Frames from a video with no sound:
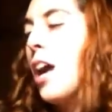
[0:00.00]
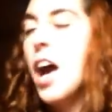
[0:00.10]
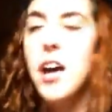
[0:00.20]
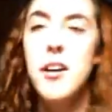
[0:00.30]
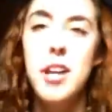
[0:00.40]

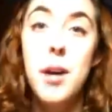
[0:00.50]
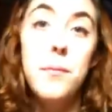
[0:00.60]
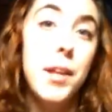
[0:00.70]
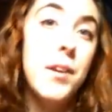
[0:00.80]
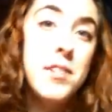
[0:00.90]
I don't know.
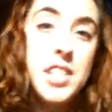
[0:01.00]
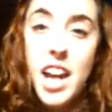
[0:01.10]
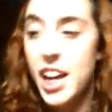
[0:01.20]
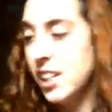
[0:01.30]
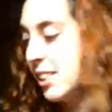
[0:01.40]
It was
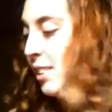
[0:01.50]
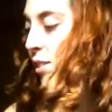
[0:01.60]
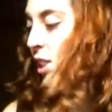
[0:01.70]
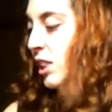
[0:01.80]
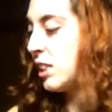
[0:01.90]
nice.
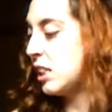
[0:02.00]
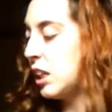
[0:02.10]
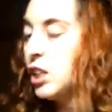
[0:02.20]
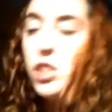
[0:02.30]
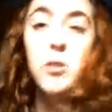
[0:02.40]
Just a
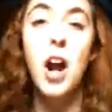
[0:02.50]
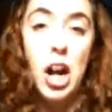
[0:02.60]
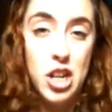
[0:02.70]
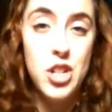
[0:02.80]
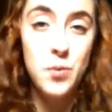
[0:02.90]
little too
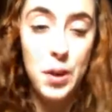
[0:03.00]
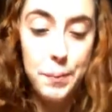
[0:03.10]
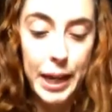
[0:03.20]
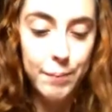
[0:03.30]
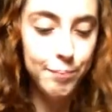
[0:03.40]
harsh for
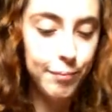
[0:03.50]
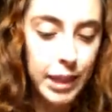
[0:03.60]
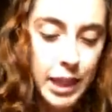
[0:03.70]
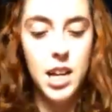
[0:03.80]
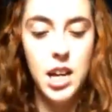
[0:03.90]
me.
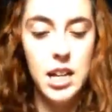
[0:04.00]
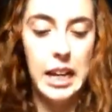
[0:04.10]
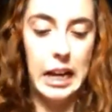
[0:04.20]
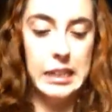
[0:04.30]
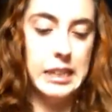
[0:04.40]
The
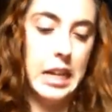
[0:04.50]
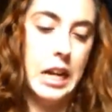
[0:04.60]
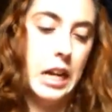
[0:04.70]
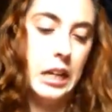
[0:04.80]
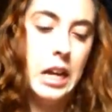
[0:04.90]
next
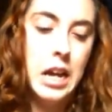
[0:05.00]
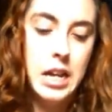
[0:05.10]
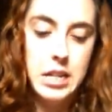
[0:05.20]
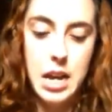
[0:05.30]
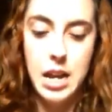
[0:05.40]
thing
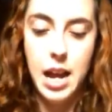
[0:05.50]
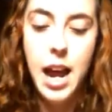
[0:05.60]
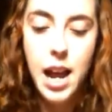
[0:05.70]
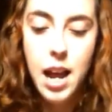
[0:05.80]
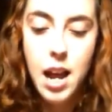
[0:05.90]
that I
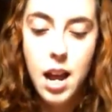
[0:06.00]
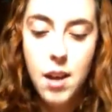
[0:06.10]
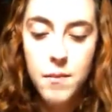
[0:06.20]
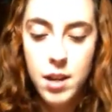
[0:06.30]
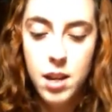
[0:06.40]

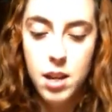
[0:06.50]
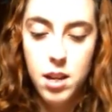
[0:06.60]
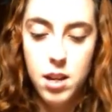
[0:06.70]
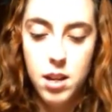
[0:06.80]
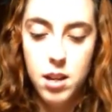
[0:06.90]
have
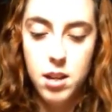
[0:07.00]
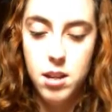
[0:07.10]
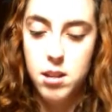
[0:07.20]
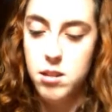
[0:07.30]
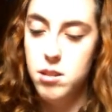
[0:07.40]

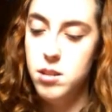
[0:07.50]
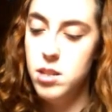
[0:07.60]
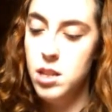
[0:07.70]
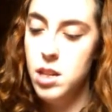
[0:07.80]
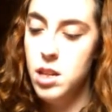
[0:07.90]

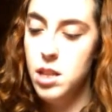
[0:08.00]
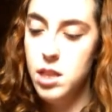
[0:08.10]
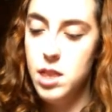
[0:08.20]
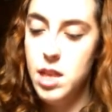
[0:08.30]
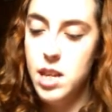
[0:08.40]
is
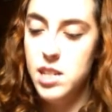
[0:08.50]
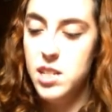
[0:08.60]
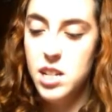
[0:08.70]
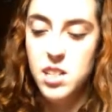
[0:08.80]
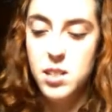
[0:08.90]
this
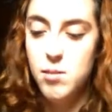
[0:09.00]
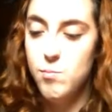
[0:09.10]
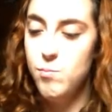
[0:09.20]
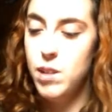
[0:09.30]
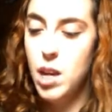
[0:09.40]
just
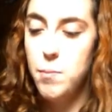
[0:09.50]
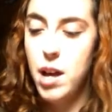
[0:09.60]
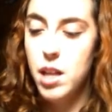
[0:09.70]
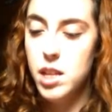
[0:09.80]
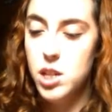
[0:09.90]
nail
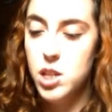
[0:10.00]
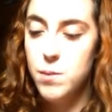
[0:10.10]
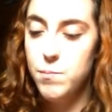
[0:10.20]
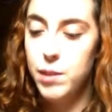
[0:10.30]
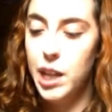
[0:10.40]
polish.
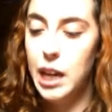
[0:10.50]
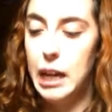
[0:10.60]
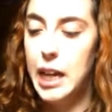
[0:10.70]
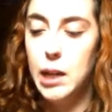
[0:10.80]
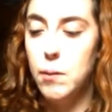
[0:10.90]

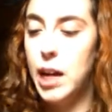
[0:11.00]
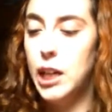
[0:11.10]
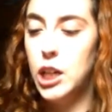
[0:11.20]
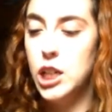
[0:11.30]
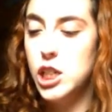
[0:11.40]

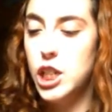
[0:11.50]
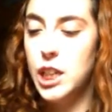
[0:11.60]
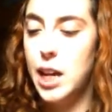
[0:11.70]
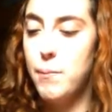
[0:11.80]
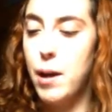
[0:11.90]
Equate Nourishing
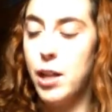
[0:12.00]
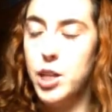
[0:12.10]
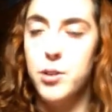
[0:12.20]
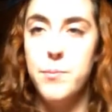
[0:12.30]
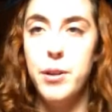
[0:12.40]
Nail
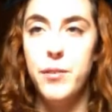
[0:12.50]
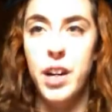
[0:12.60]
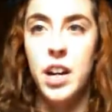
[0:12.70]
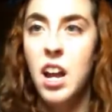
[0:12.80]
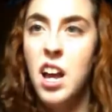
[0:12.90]
Polish
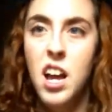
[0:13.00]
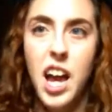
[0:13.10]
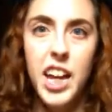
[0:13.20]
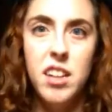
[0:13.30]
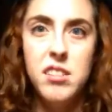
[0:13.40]
Remover.
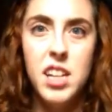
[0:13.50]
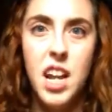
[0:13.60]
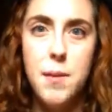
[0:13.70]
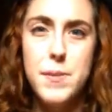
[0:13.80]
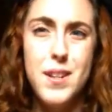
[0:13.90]
I used it
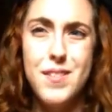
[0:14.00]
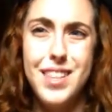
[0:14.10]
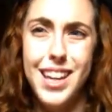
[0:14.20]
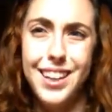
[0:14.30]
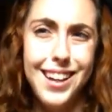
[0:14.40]
up, so I was
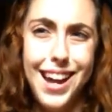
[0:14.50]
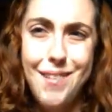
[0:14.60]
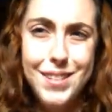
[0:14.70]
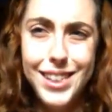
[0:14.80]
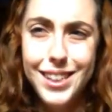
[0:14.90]
like,
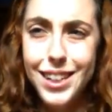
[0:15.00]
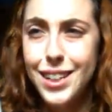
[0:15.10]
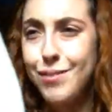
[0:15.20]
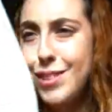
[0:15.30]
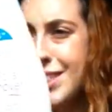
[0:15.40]
I'm just gonna